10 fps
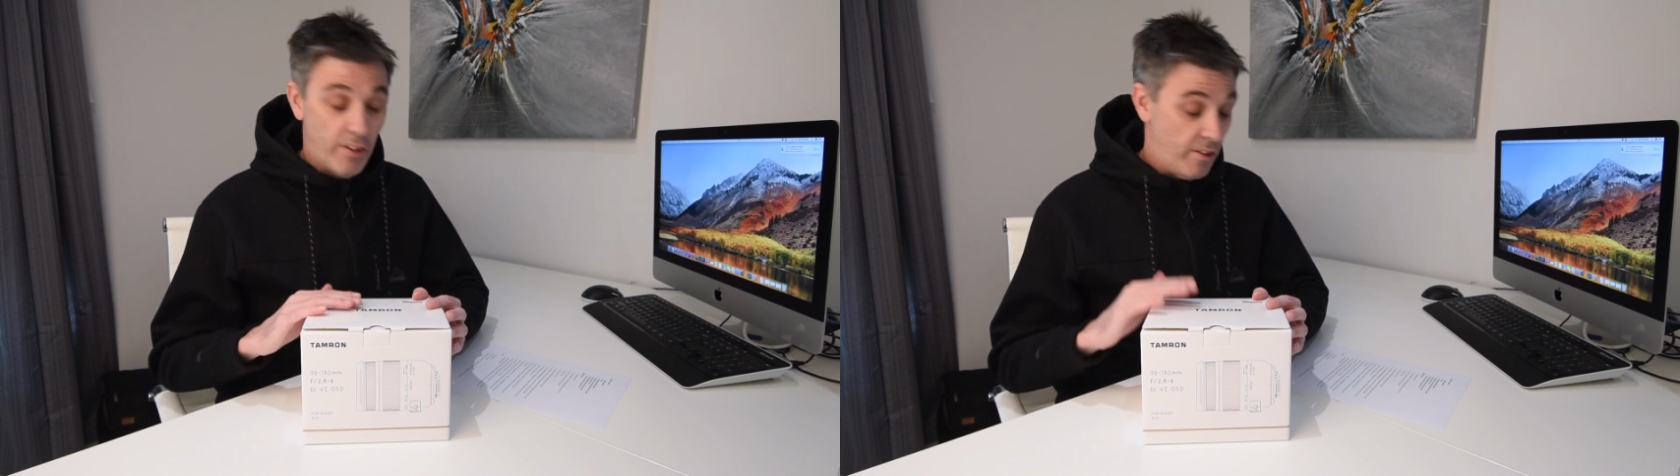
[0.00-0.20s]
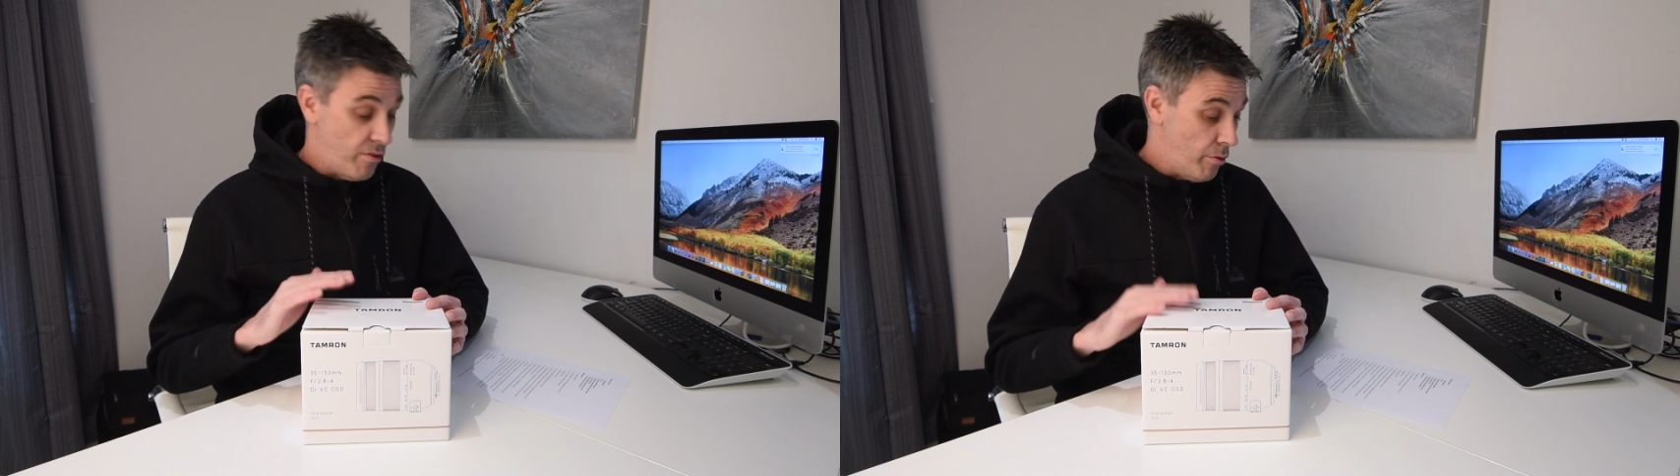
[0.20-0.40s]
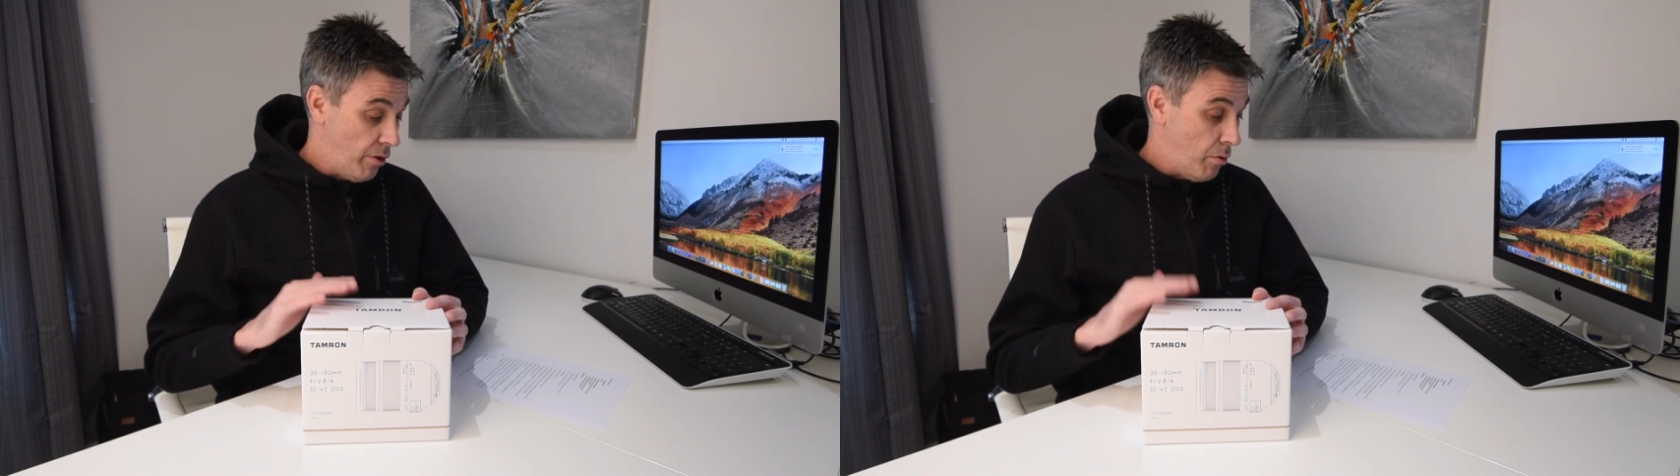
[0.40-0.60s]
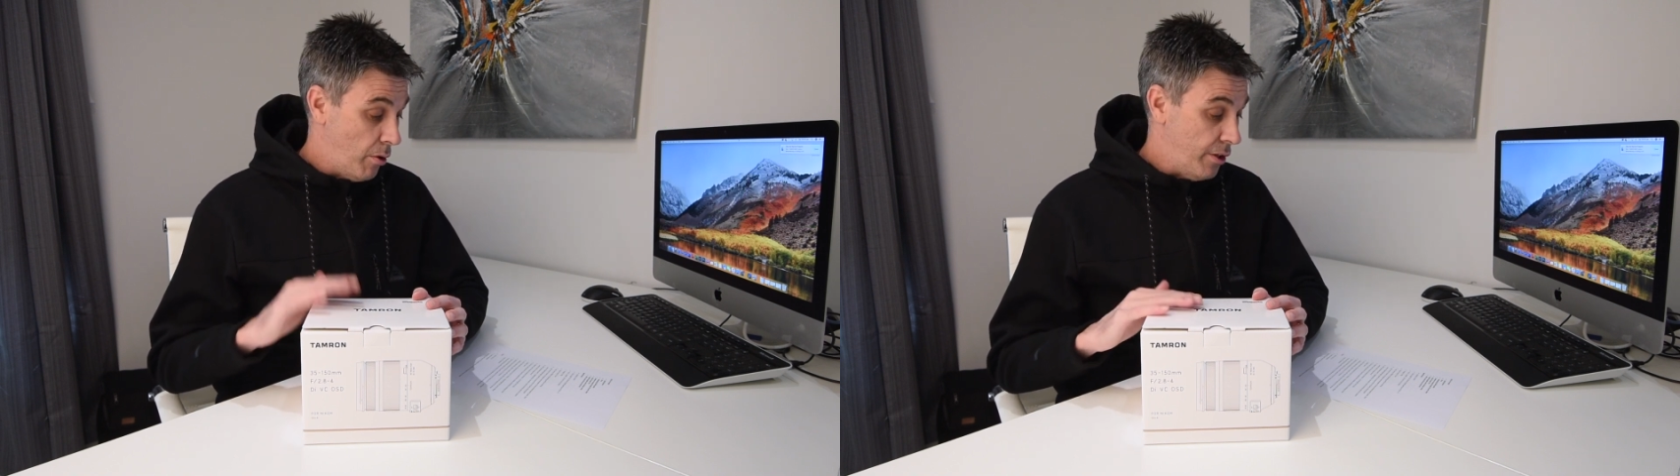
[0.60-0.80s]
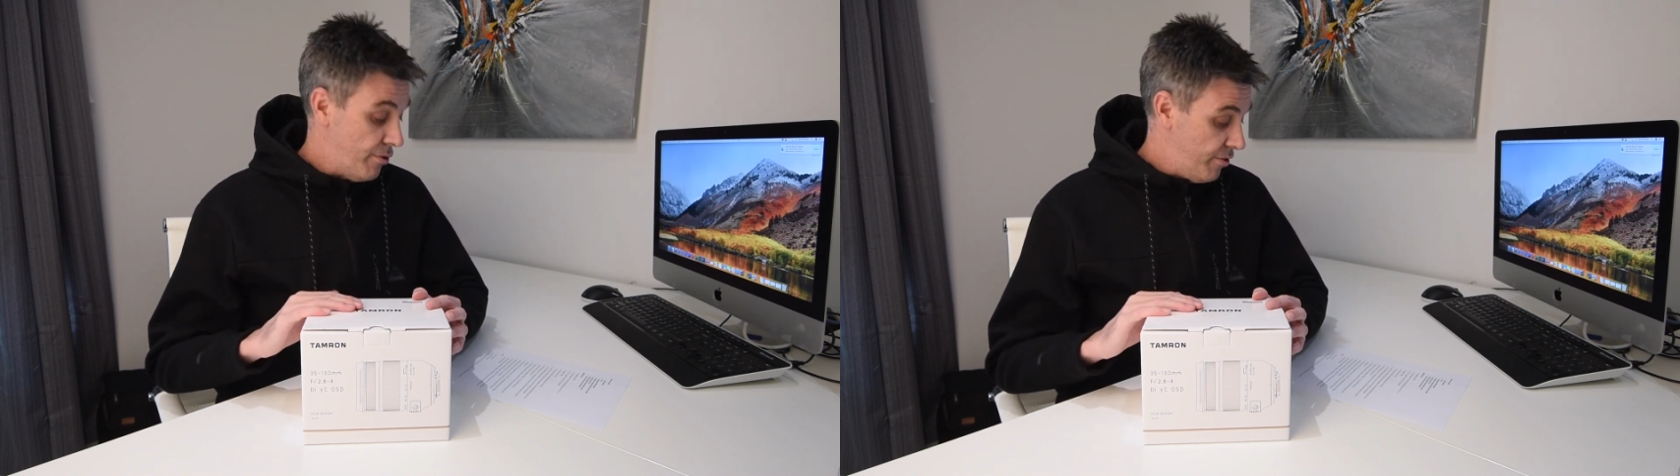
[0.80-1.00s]
so that's really
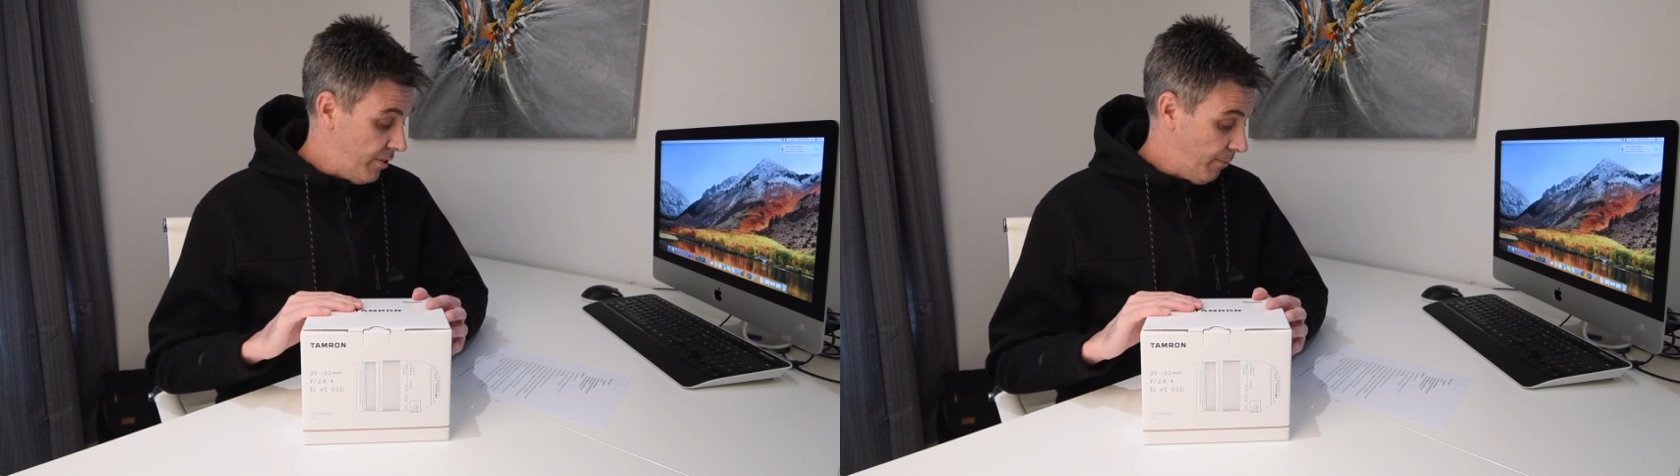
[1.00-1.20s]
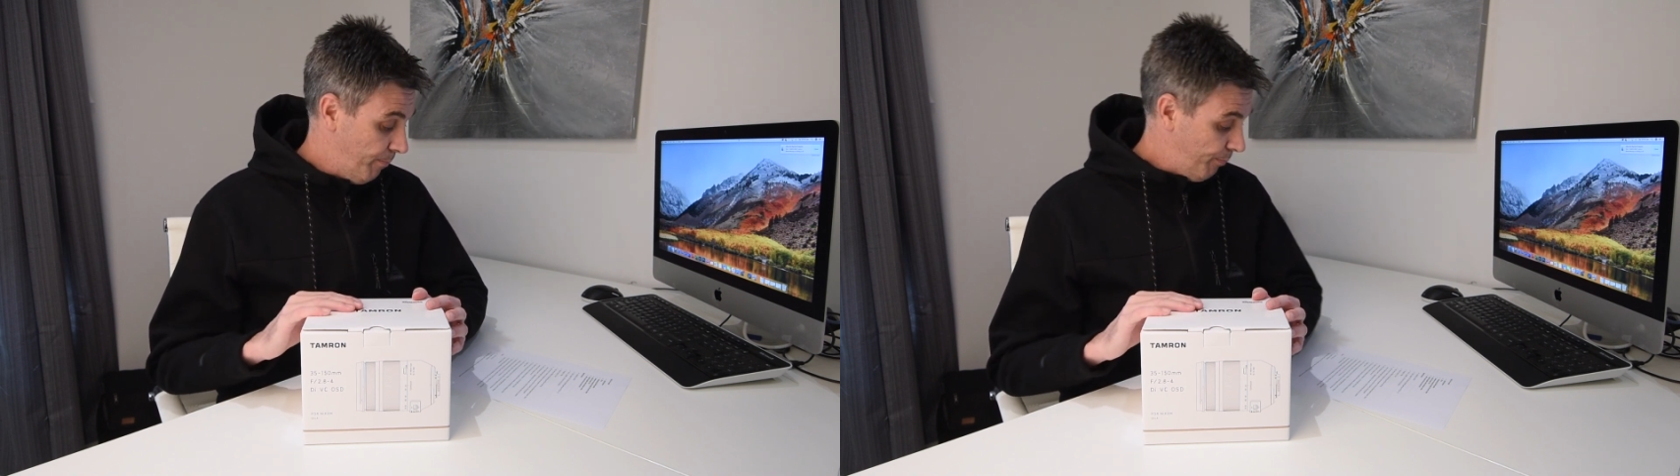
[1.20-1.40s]
quite interesting.